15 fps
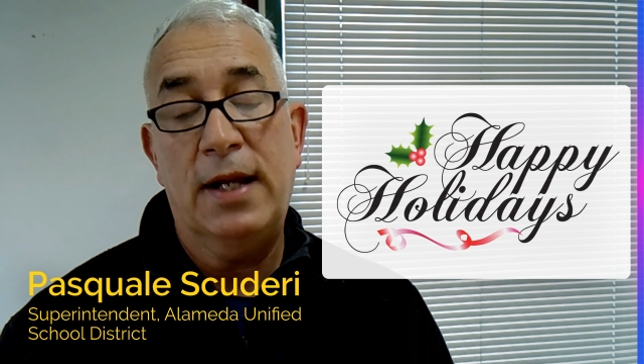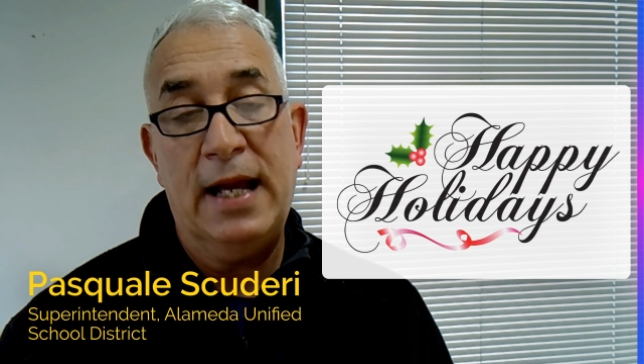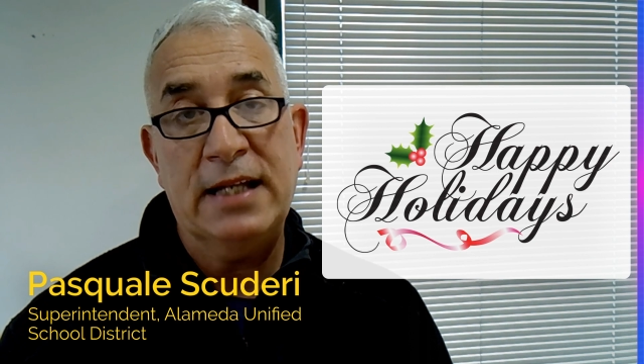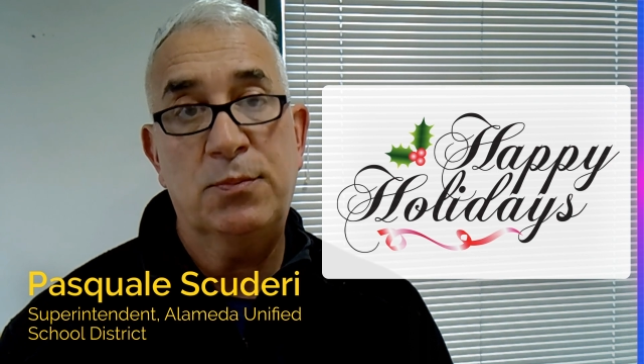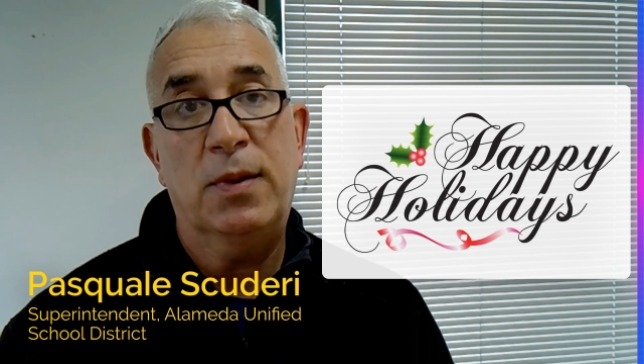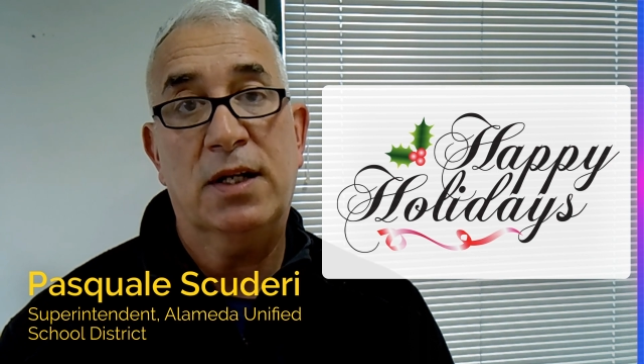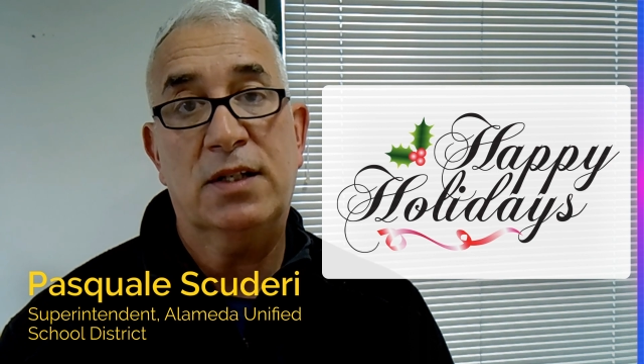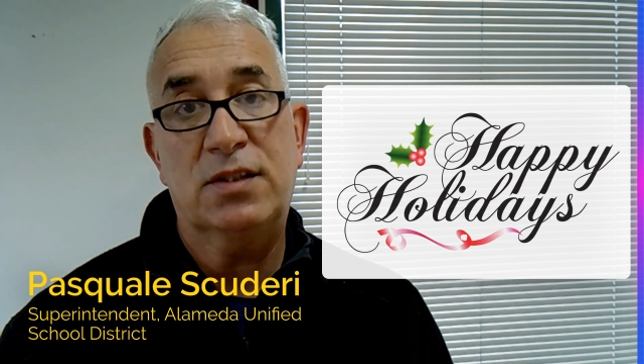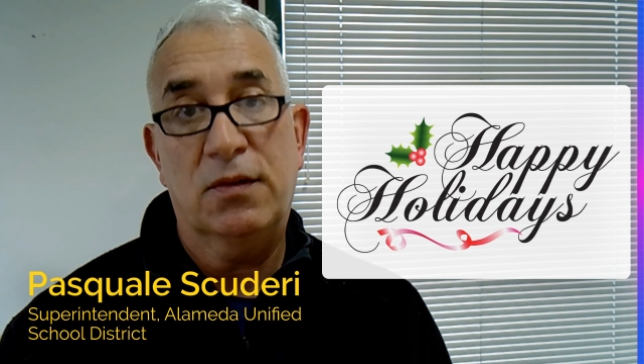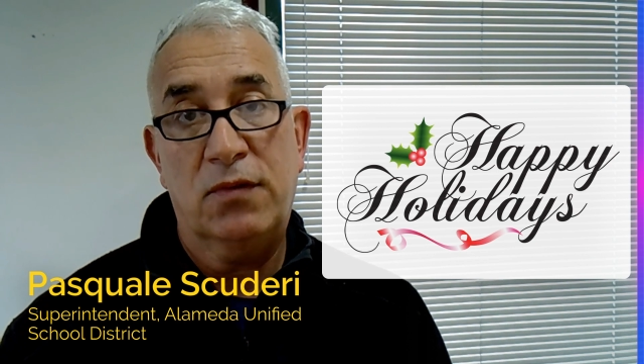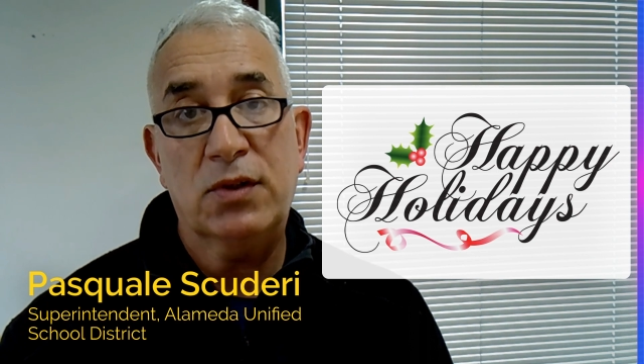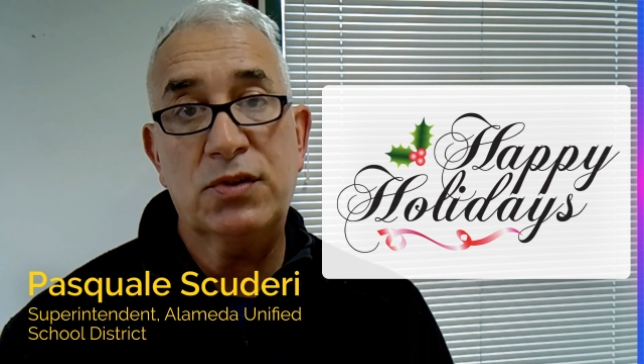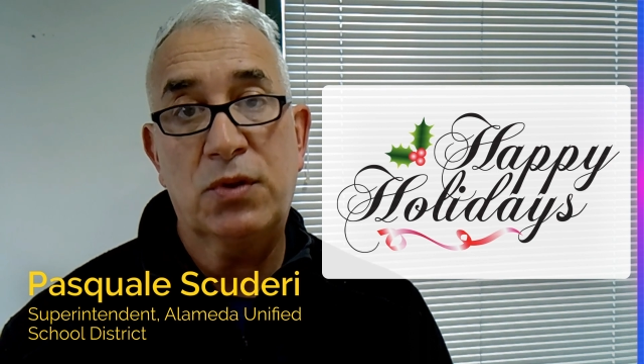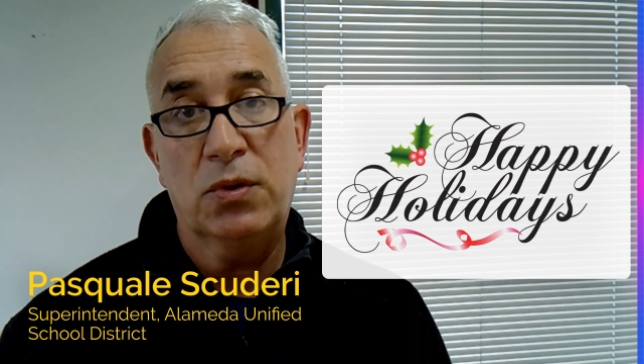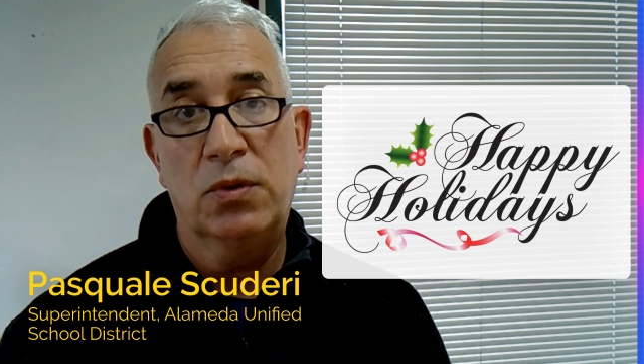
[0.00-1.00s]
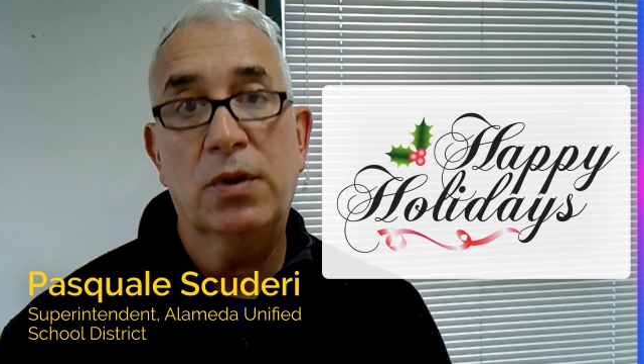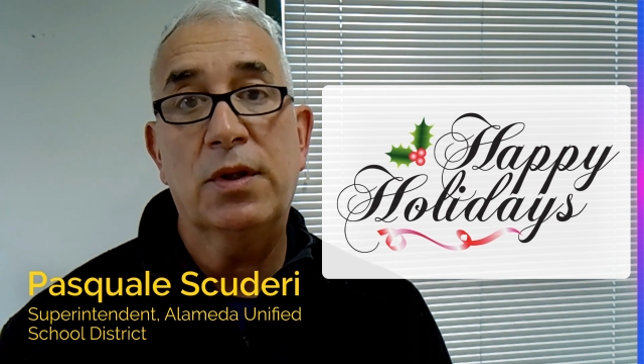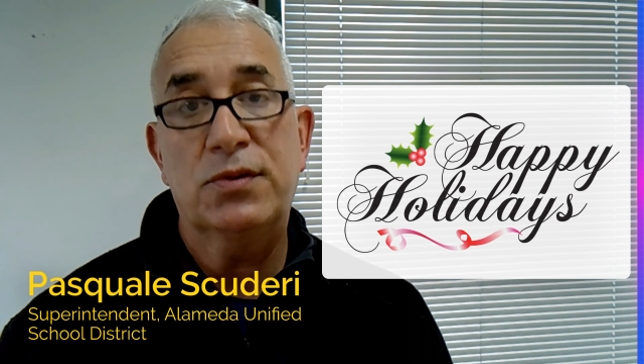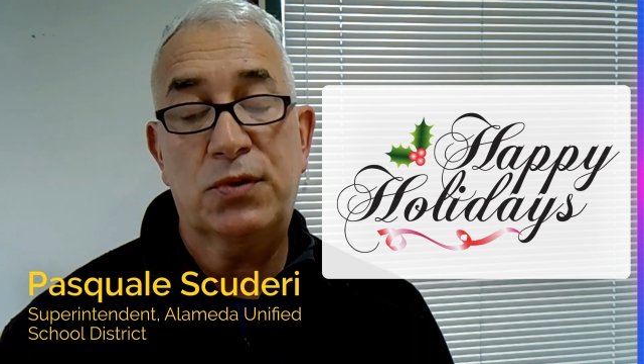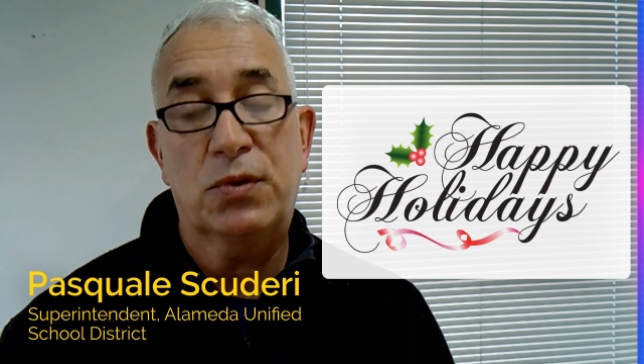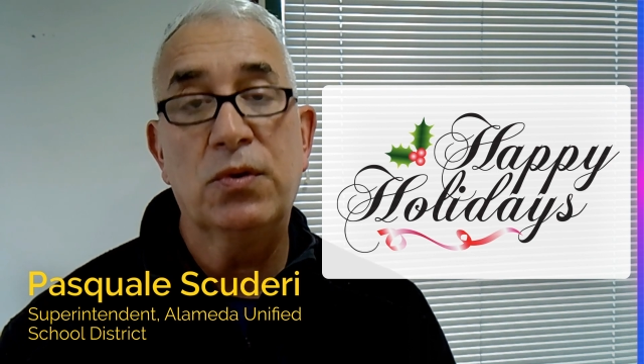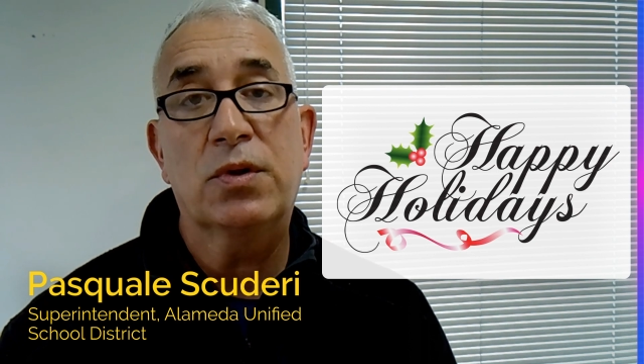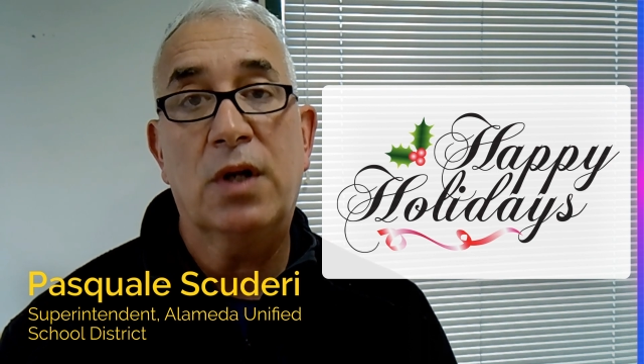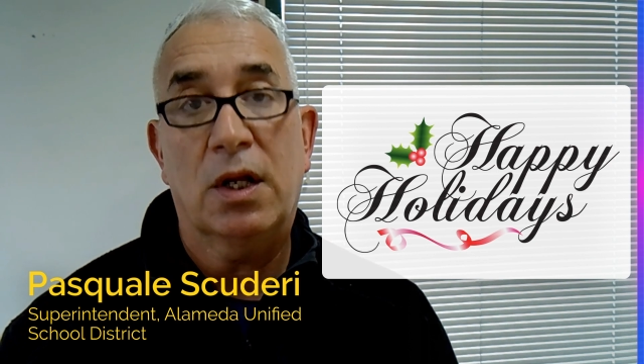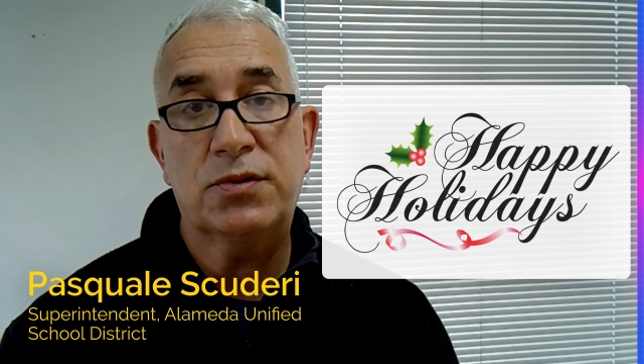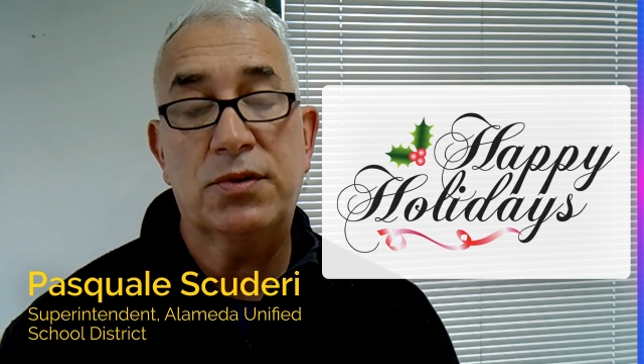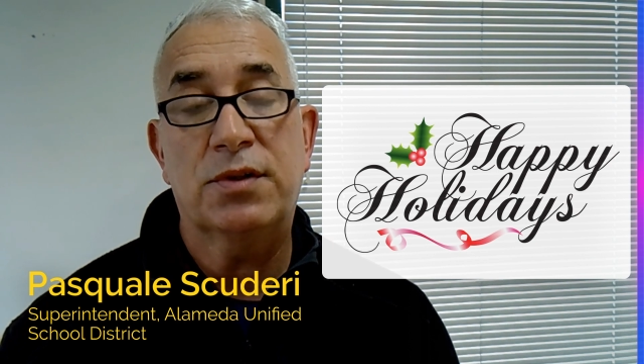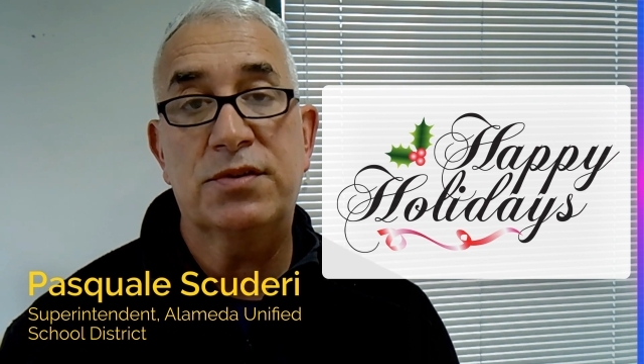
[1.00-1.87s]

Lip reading: aspects of our school and school culture.